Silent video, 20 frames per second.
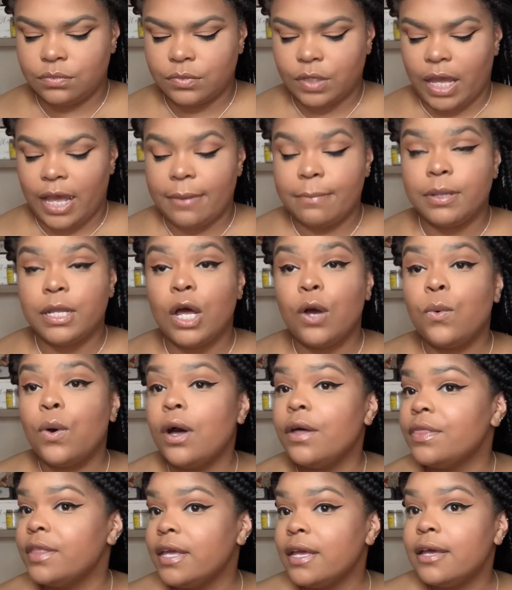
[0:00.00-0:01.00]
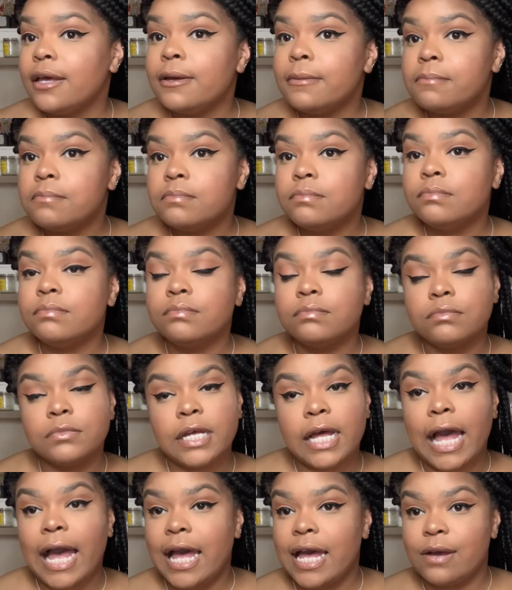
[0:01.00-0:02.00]
I blow on them,
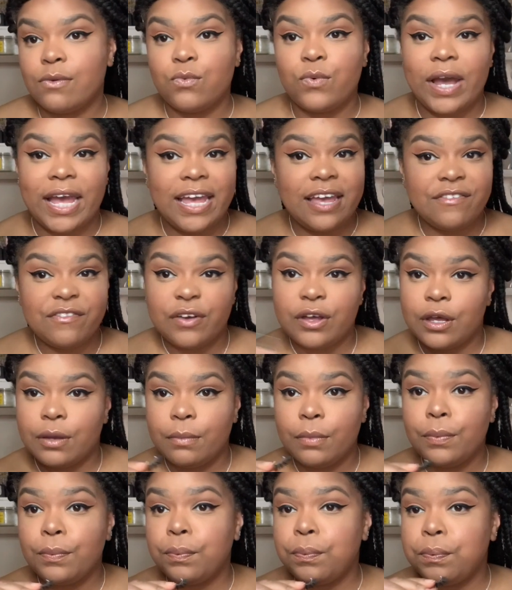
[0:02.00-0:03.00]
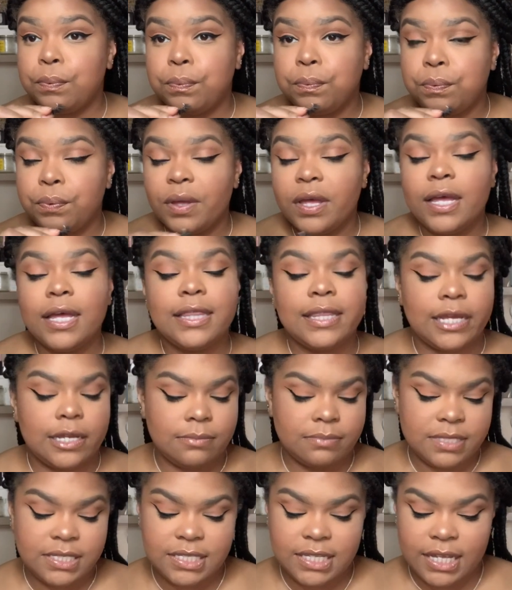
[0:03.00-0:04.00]
I wave them, let
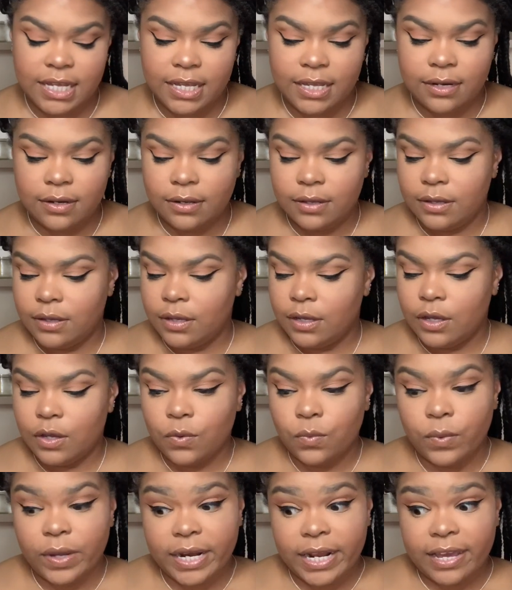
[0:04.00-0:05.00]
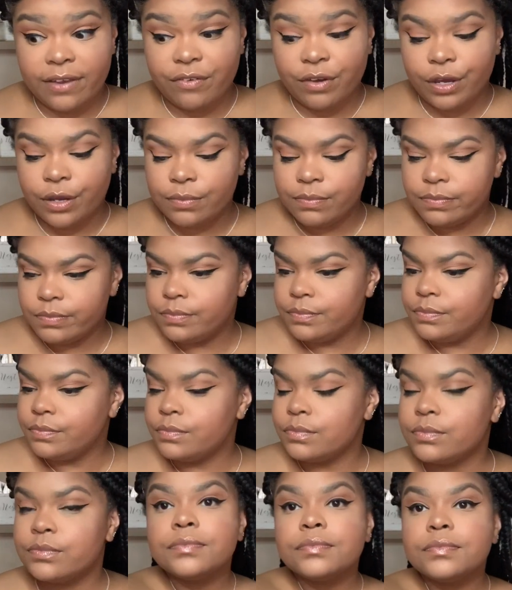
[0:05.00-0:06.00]
them sit, whatever.
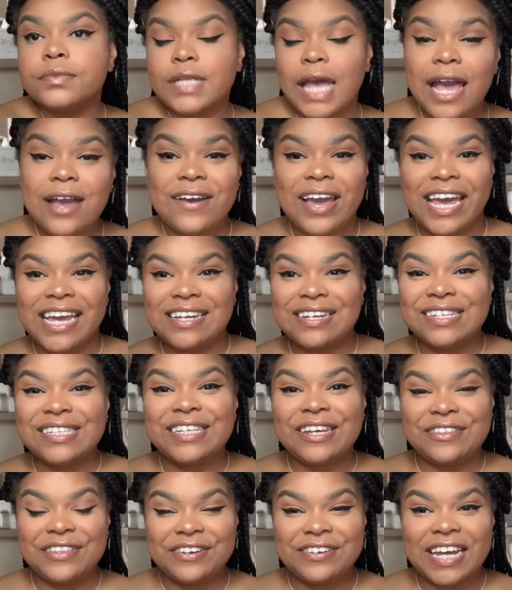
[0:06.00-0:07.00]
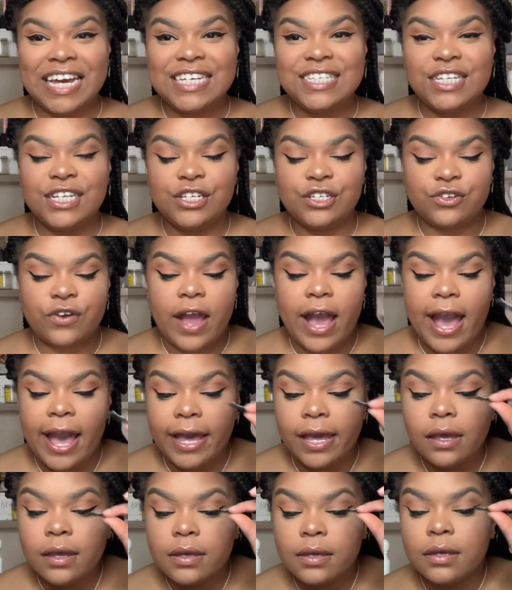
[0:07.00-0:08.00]
All right, so they're nice and
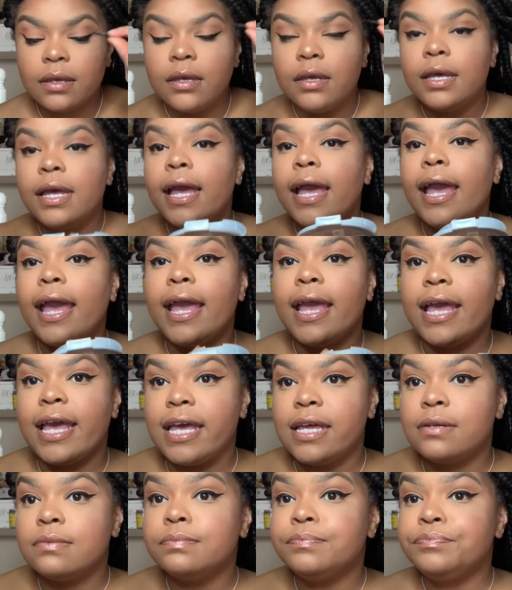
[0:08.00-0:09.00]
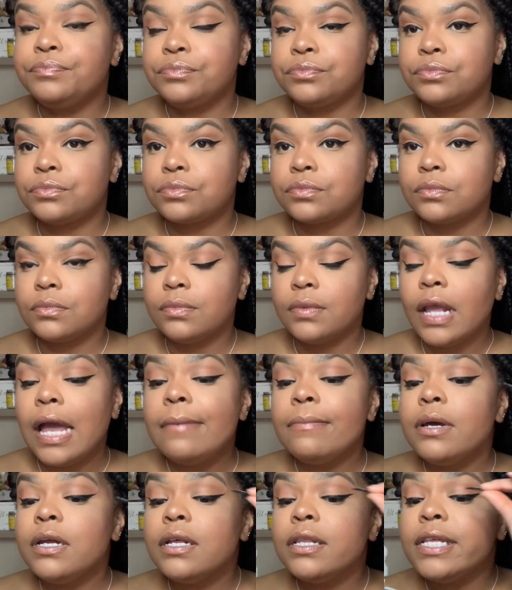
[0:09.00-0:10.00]
dry, and I'm
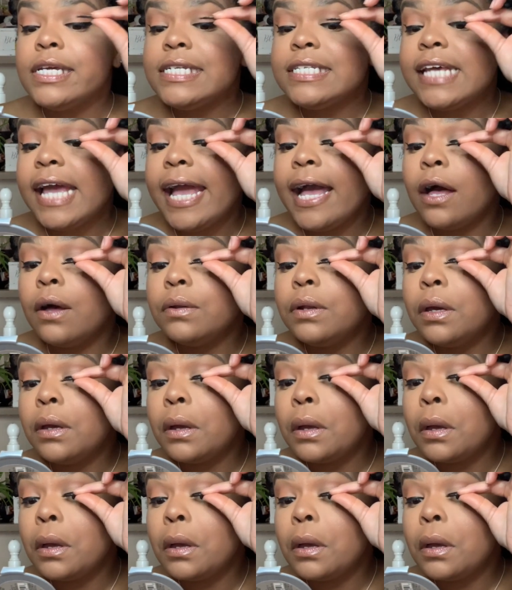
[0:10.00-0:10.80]
gonna look down